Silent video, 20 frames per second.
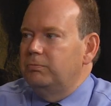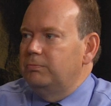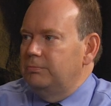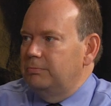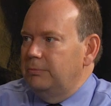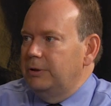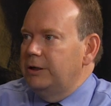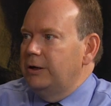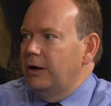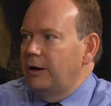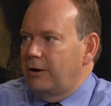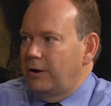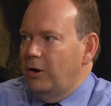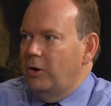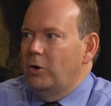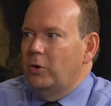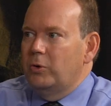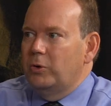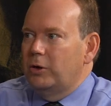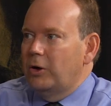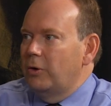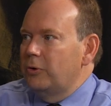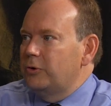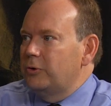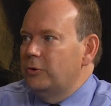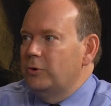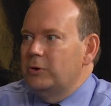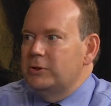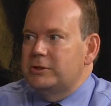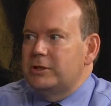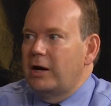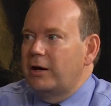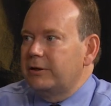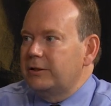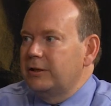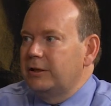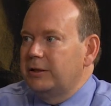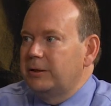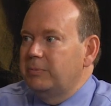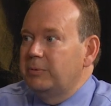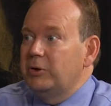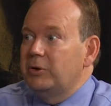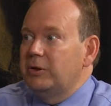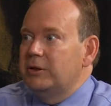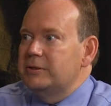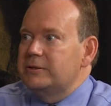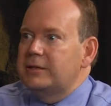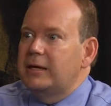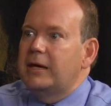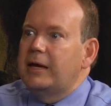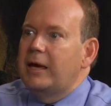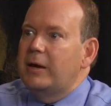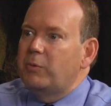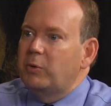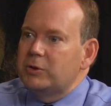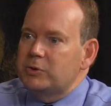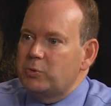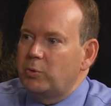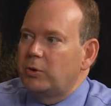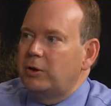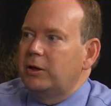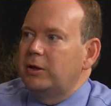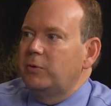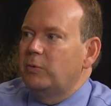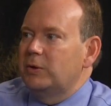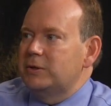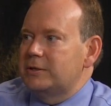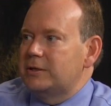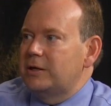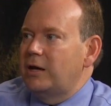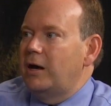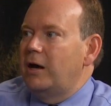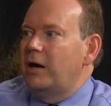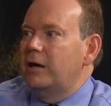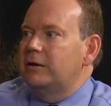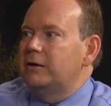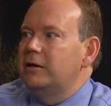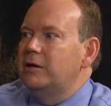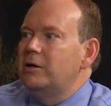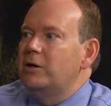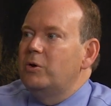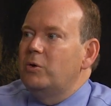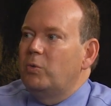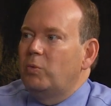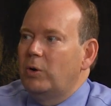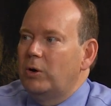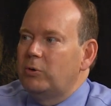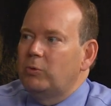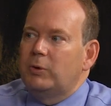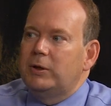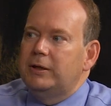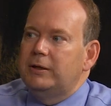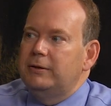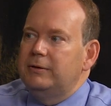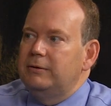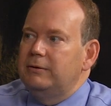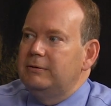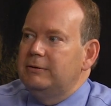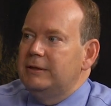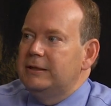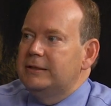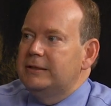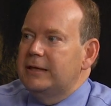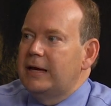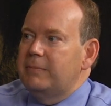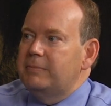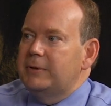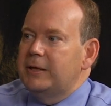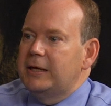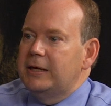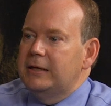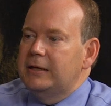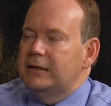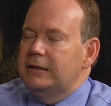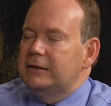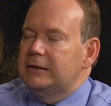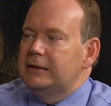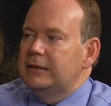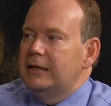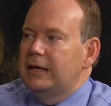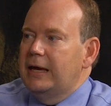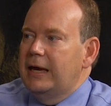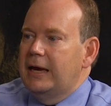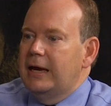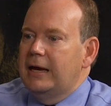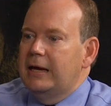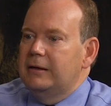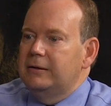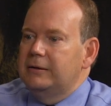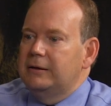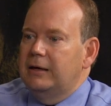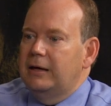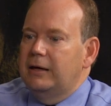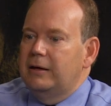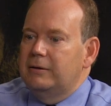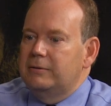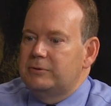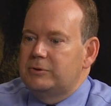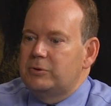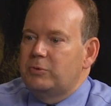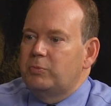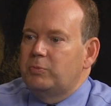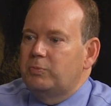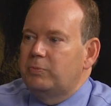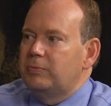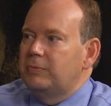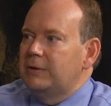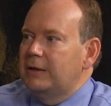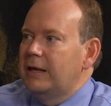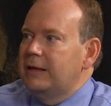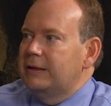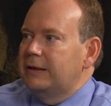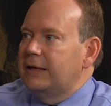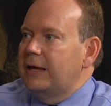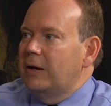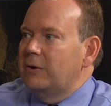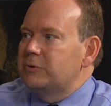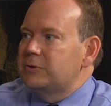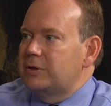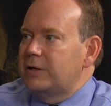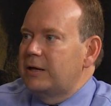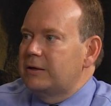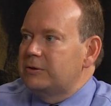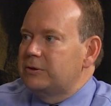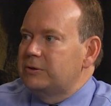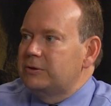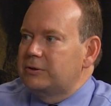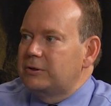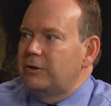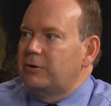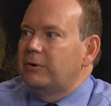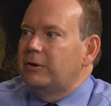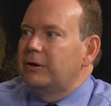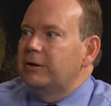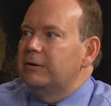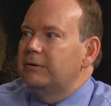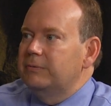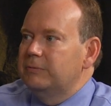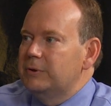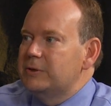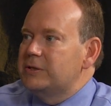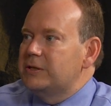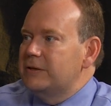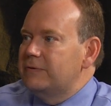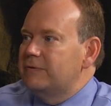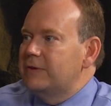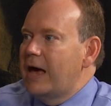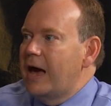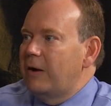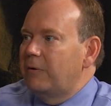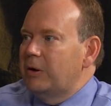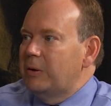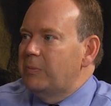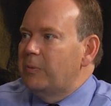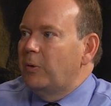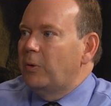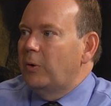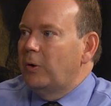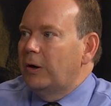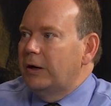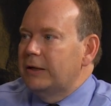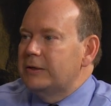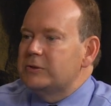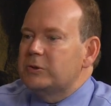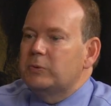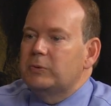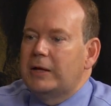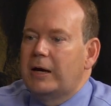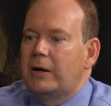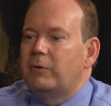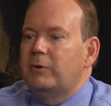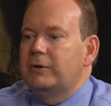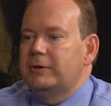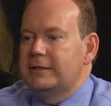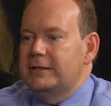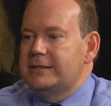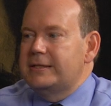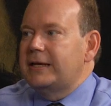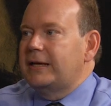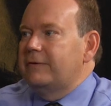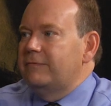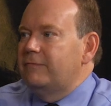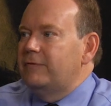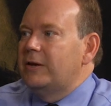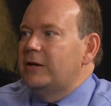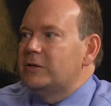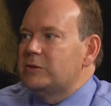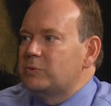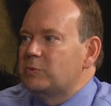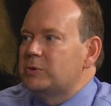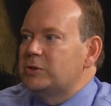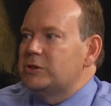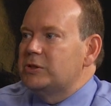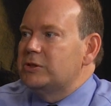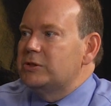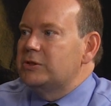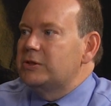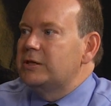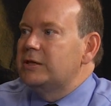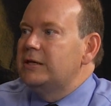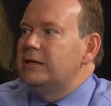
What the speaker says: read our code, go through it, talk to the community and say, hey, what's working, what's not, where do we need to update it, and the council actually has already received that report. And so now we're at the second phase, which is